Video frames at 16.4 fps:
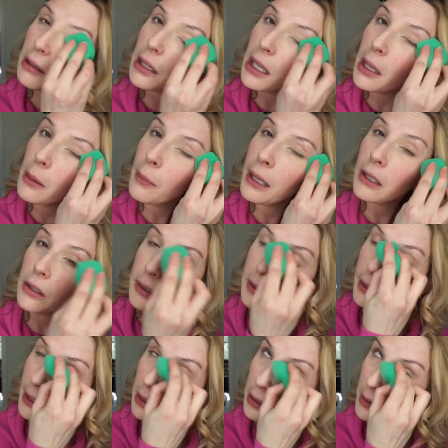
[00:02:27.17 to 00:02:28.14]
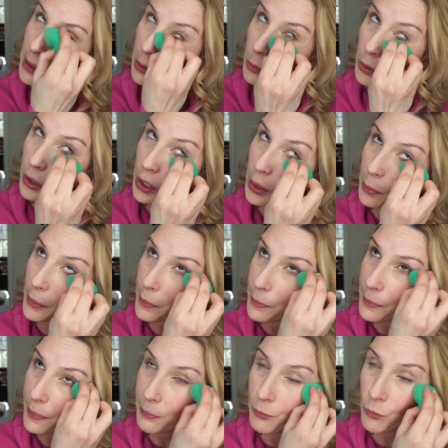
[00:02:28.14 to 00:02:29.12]
it might look like a lot of work,
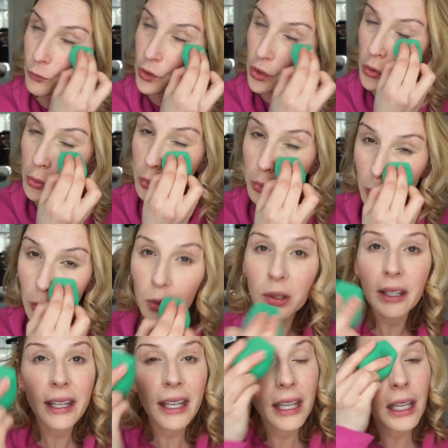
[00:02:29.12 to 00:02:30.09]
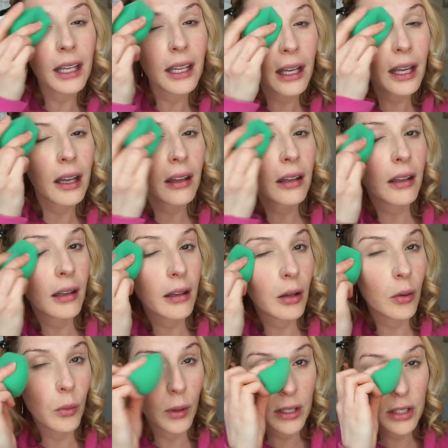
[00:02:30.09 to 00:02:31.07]
but truly,
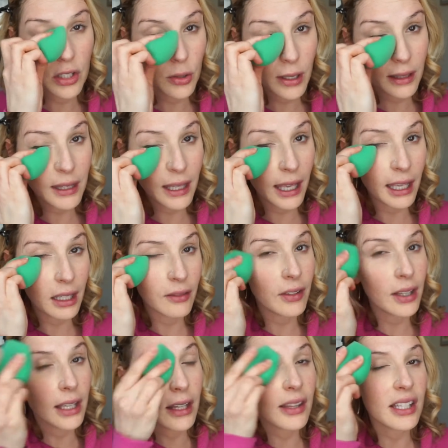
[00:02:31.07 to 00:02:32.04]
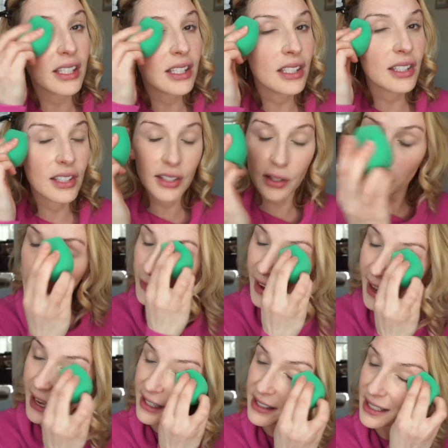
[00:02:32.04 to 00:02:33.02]
once you get the hang of it, this is so
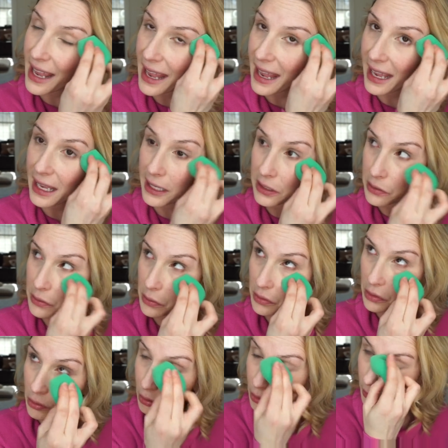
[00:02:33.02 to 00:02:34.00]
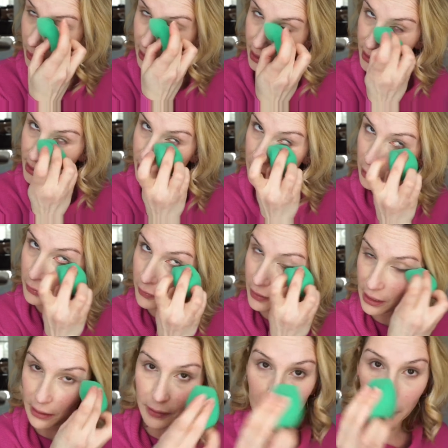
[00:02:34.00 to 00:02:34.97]
fast and you can do it with kids at your
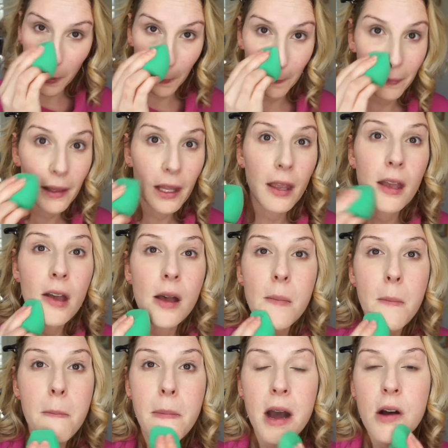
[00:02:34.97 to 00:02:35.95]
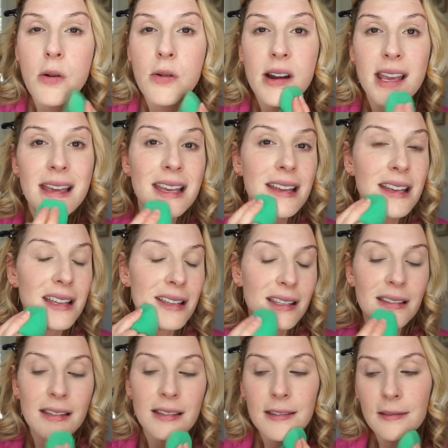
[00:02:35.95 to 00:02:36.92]
feet, so
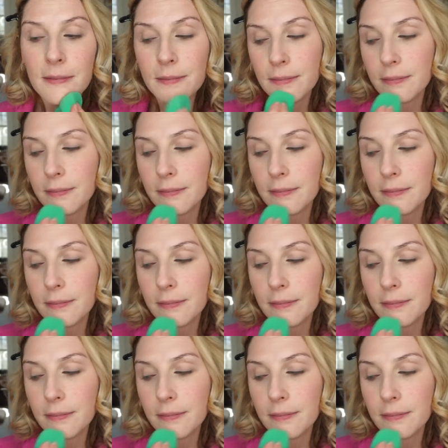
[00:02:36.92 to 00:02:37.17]
bonus.